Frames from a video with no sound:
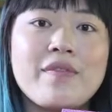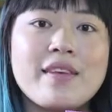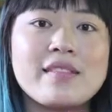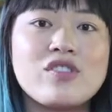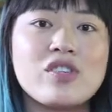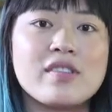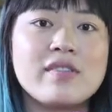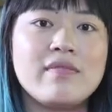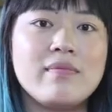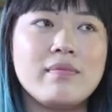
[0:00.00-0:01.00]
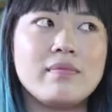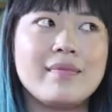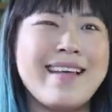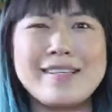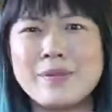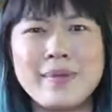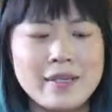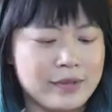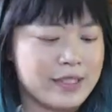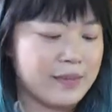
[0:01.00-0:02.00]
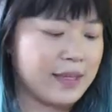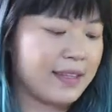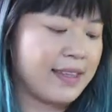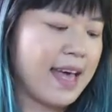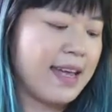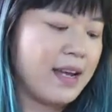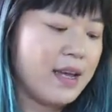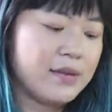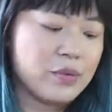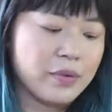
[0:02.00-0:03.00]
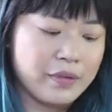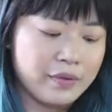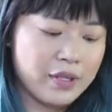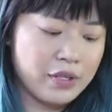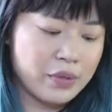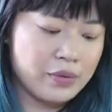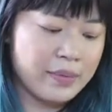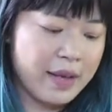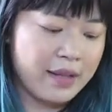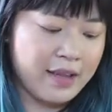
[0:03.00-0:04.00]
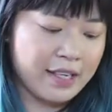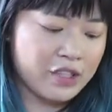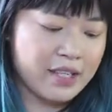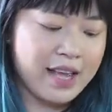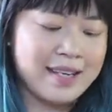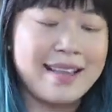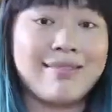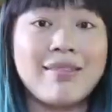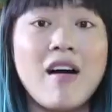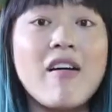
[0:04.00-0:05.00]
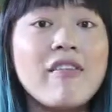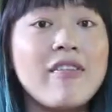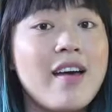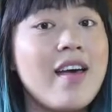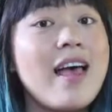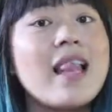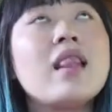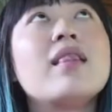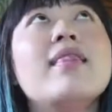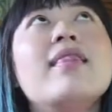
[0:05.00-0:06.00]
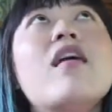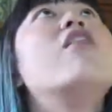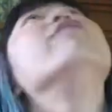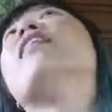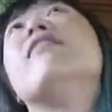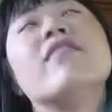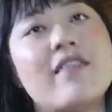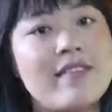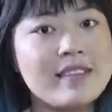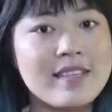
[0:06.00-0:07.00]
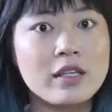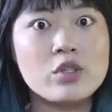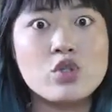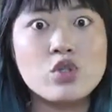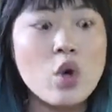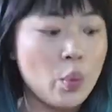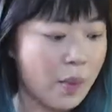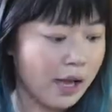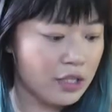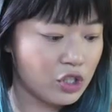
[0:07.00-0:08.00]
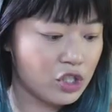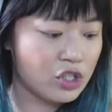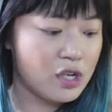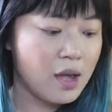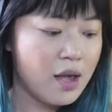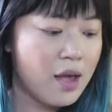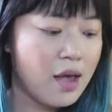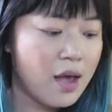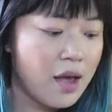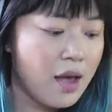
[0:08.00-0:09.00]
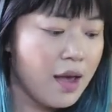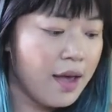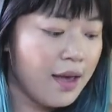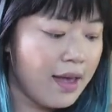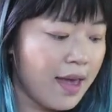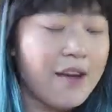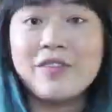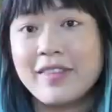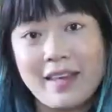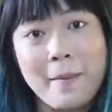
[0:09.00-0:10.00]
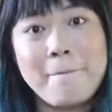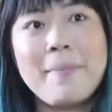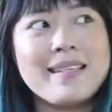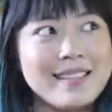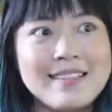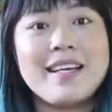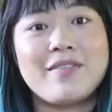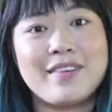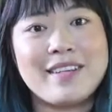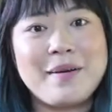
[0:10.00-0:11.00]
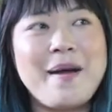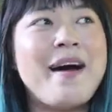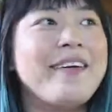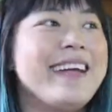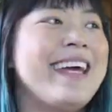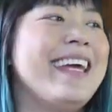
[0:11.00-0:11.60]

of this just last week or something like that. It's really, really new to my collection, and I love, love, love, love this deck so much. Everything, basically everything about it.